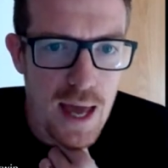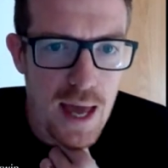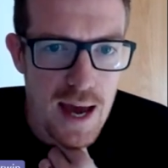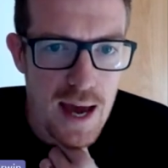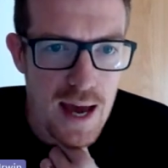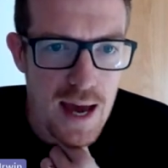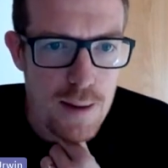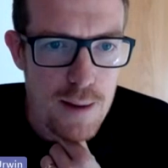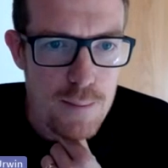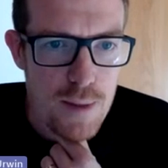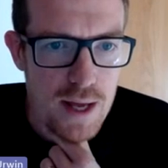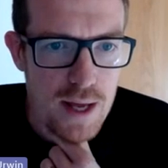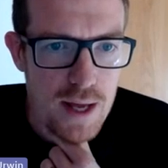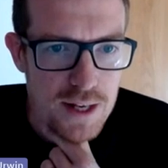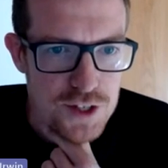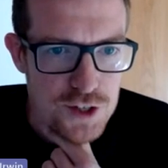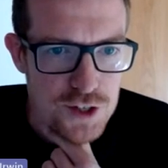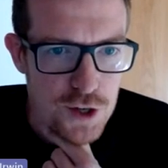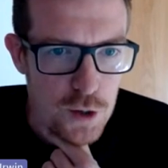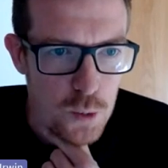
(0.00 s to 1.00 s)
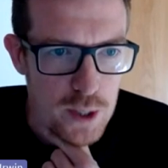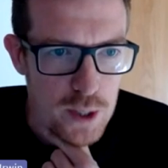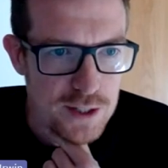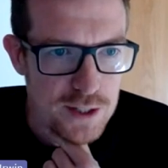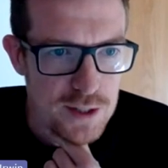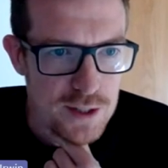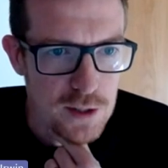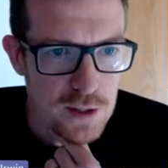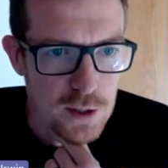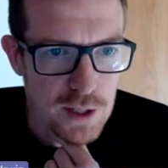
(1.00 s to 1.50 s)
and so we
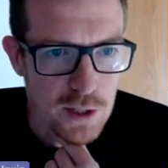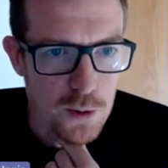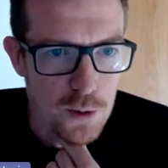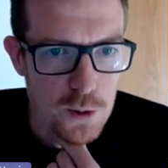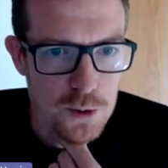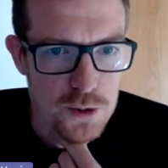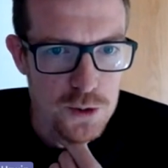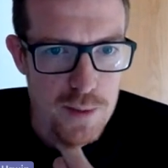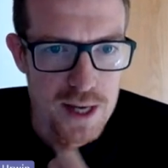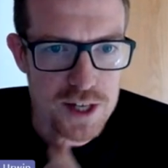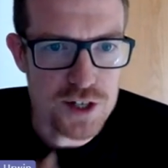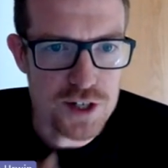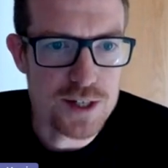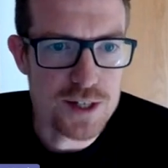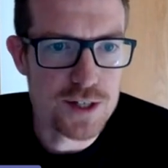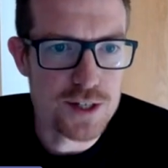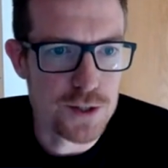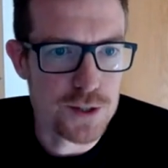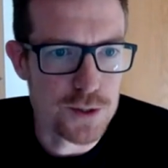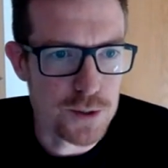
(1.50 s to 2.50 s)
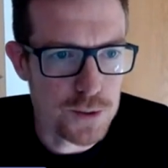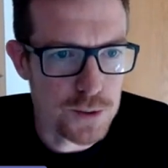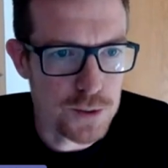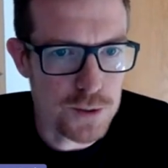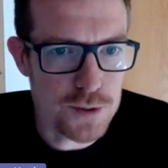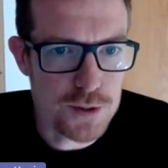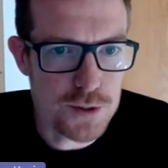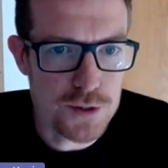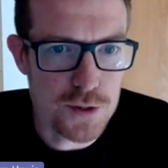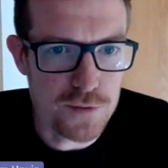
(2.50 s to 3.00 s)
can look at automation
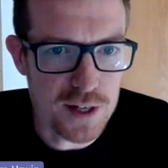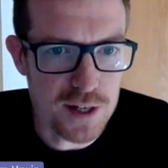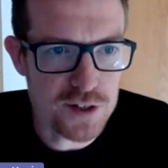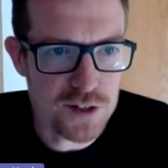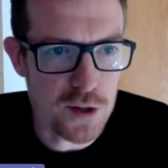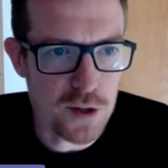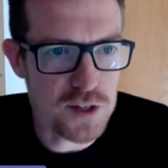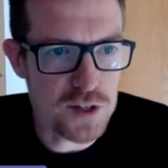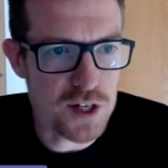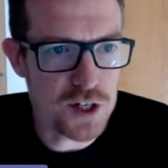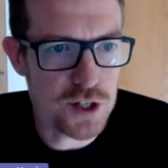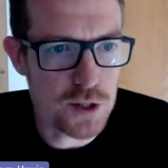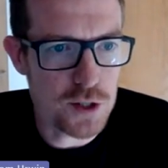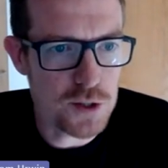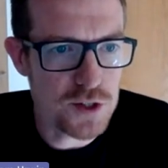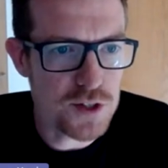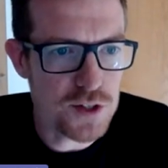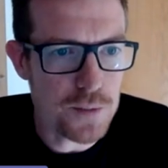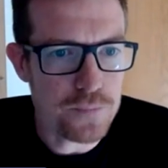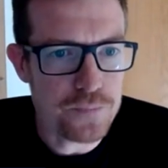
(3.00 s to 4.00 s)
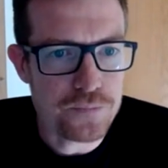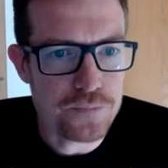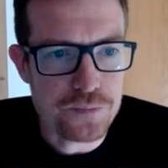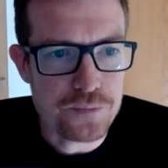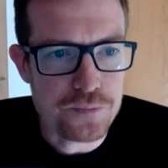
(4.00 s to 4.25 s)
to fix those issues.